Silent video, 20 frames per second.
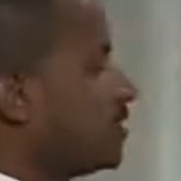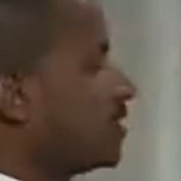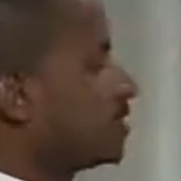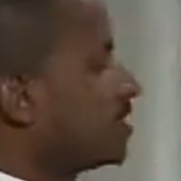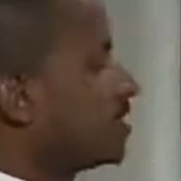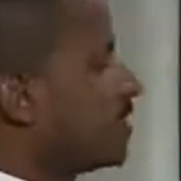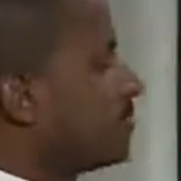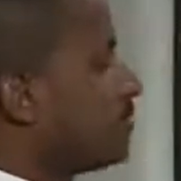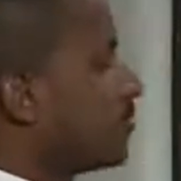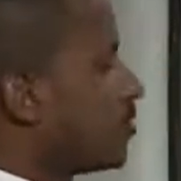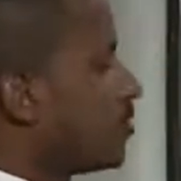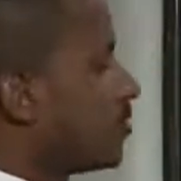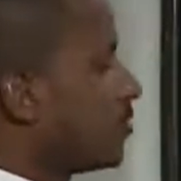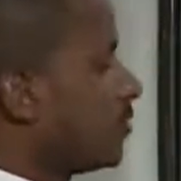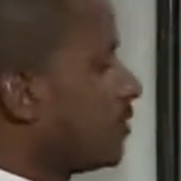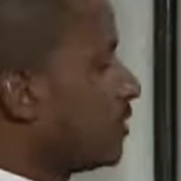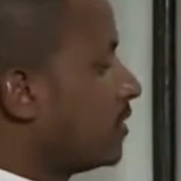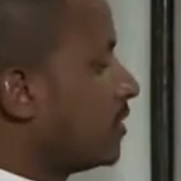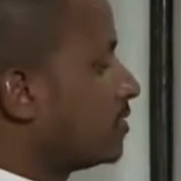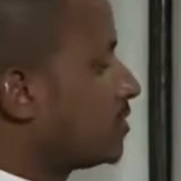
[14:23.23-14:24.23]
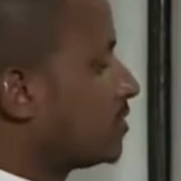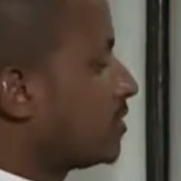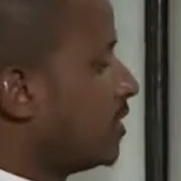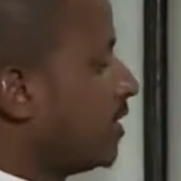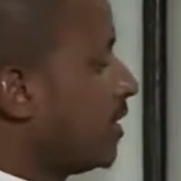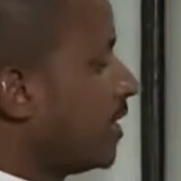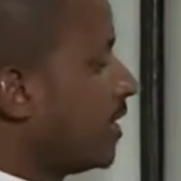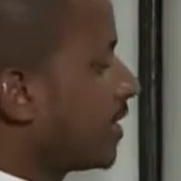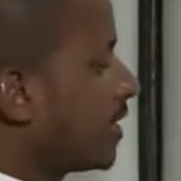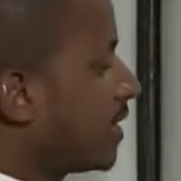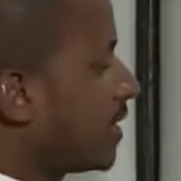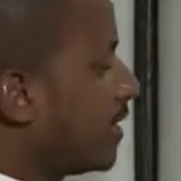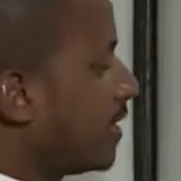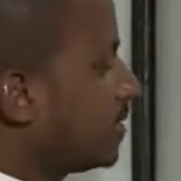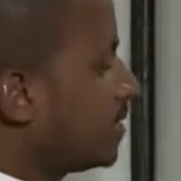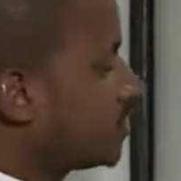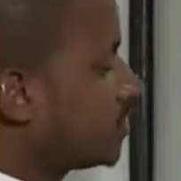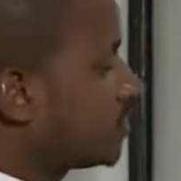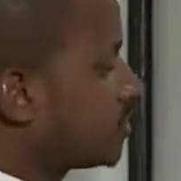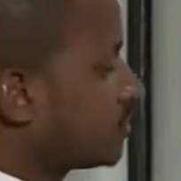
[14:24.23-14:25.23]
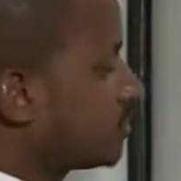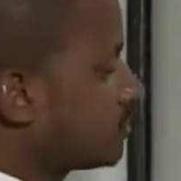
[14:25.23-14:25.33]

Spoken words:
table is here, class.